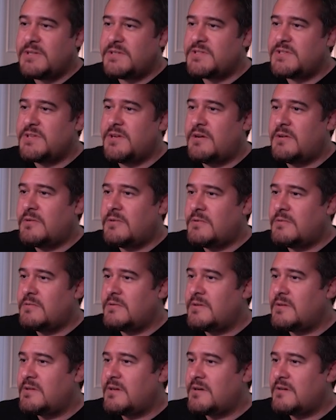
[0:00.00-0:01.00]

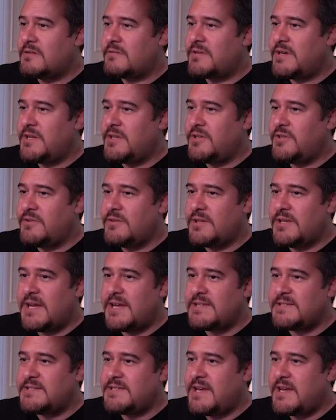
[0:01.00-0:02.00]
So I'm gonna go ahead and
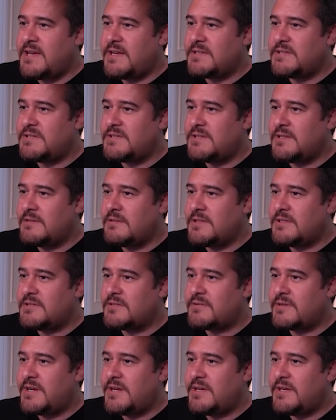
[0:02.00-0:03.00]
utilize that. So let's
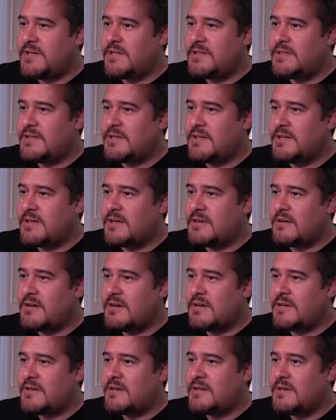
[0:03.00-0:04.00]
go ahead and click
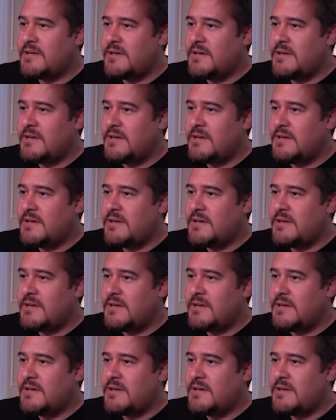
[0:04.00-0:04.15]
on